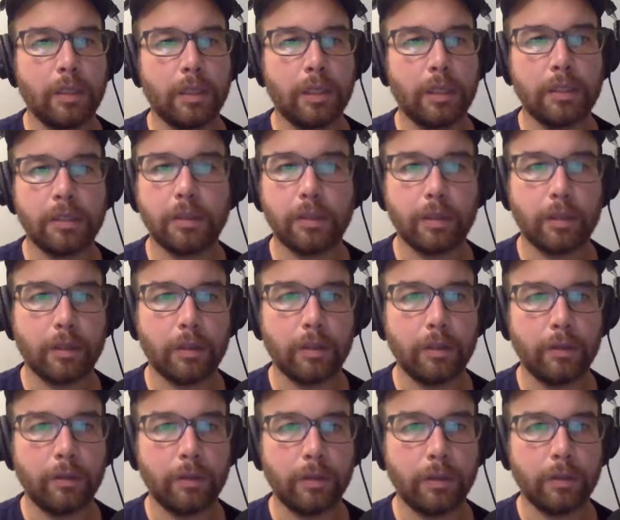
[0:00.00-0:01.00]
uh, took our
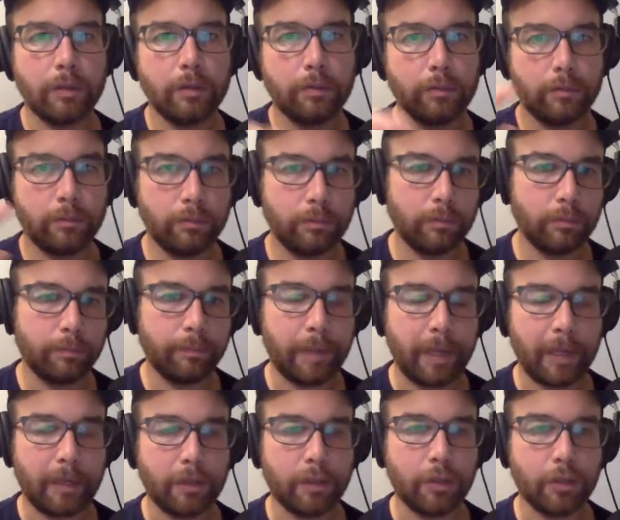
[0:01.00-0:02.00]
code,
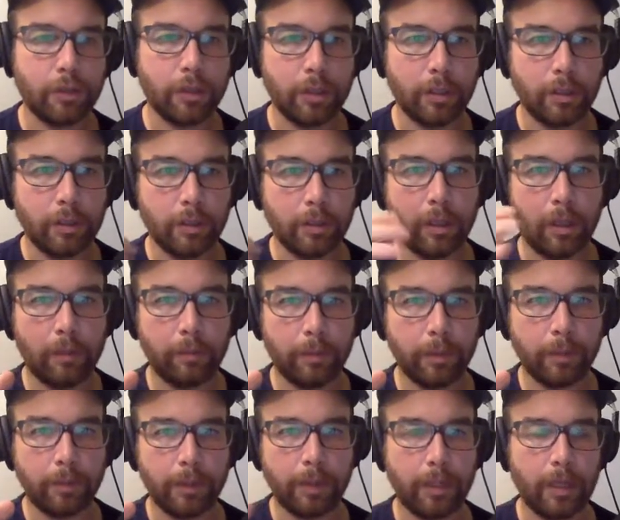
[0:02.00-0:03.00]
packaged it,
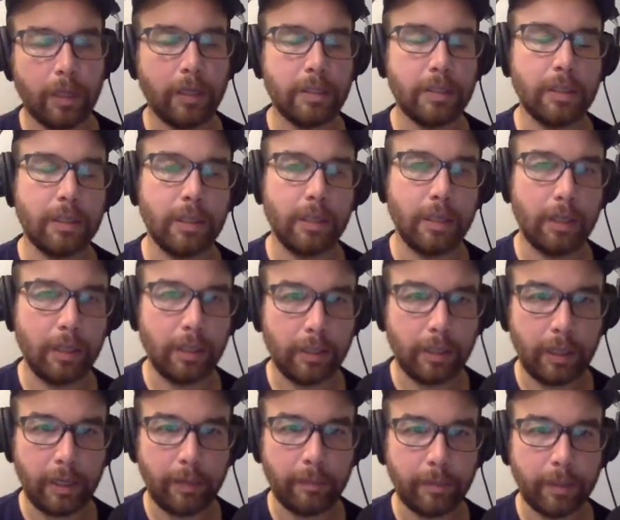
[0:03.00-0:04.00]
uploaded it as a
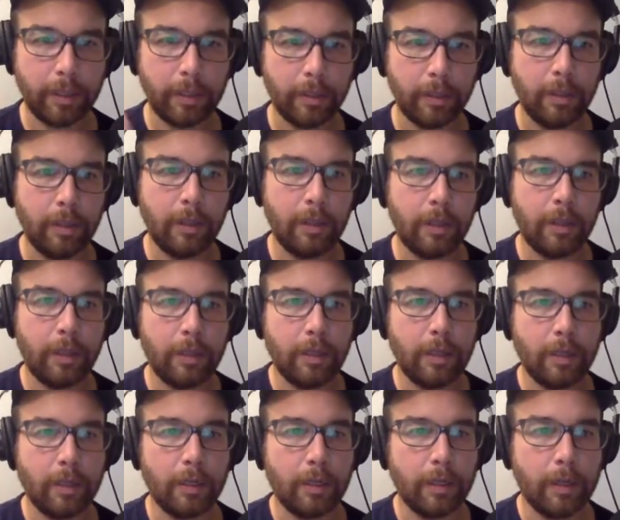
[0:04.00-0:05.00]
Lambda,
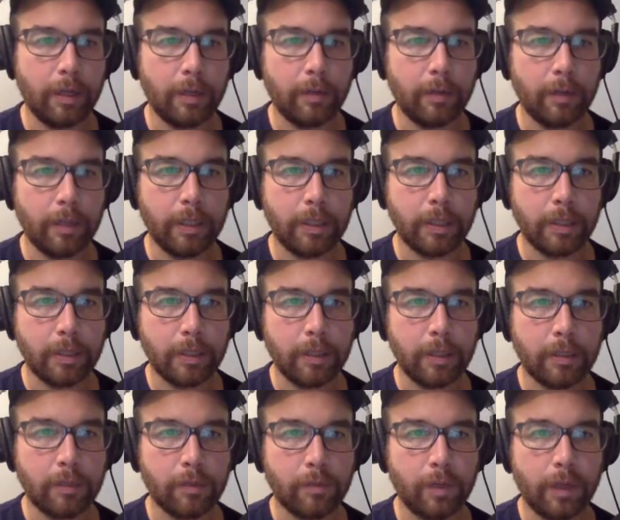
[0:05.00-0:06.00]
and now it
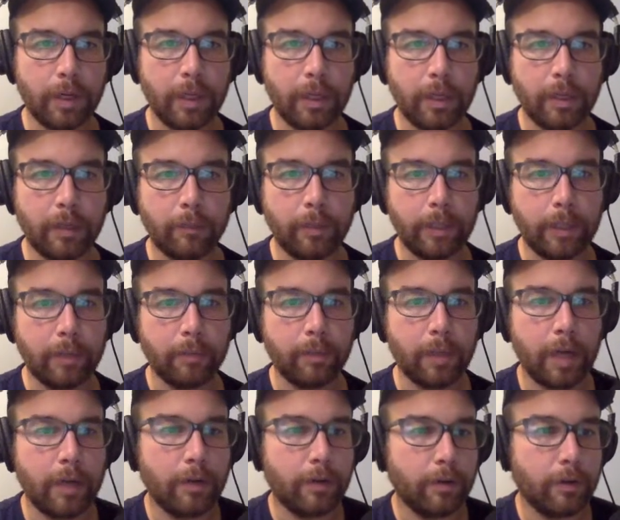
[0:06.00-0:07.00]
is running and we can
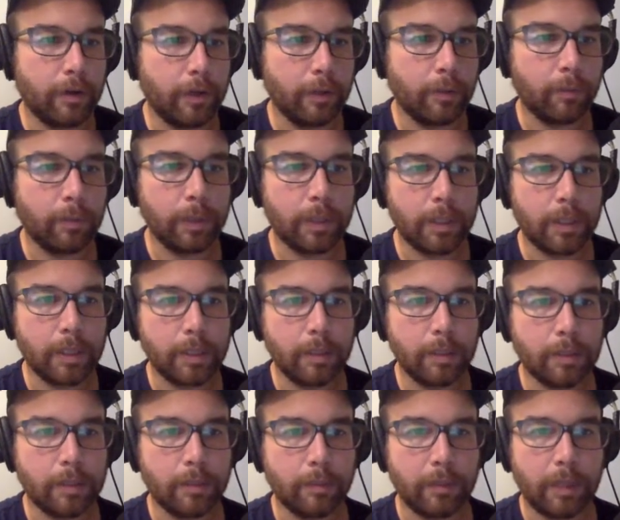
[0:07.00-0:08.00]
monitor it with
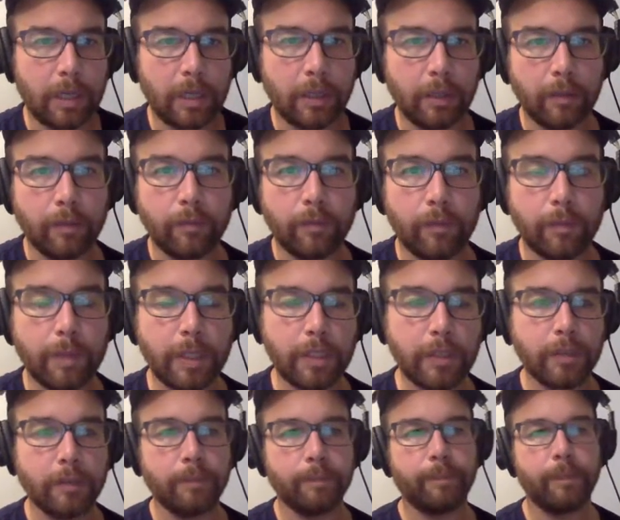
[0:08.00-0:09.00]
some logging
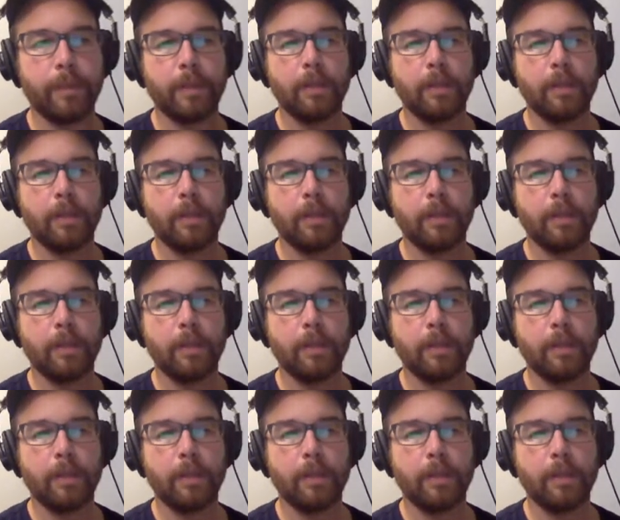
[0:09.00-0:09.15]
information.